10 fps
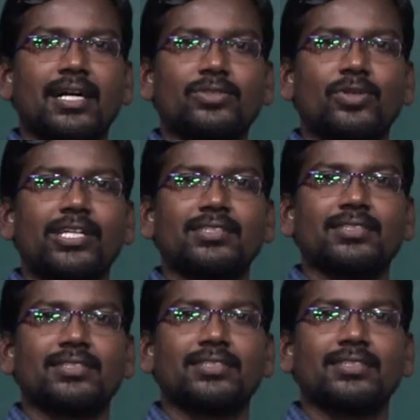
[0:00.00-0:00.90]
Hi
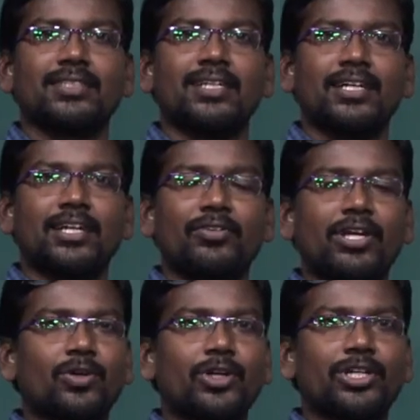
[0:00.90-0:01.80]
students, now we
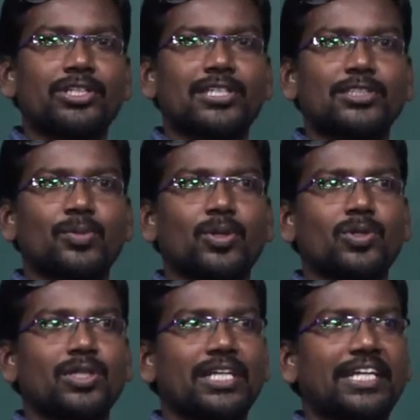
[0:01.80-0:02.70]
are going to discuss
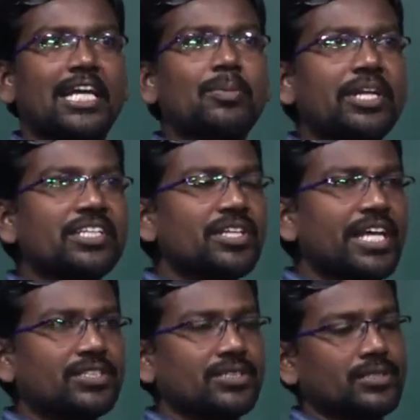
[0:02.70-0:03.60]
about elimination
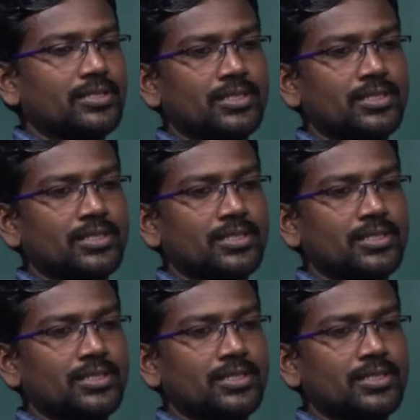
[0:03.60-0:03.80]
reaction.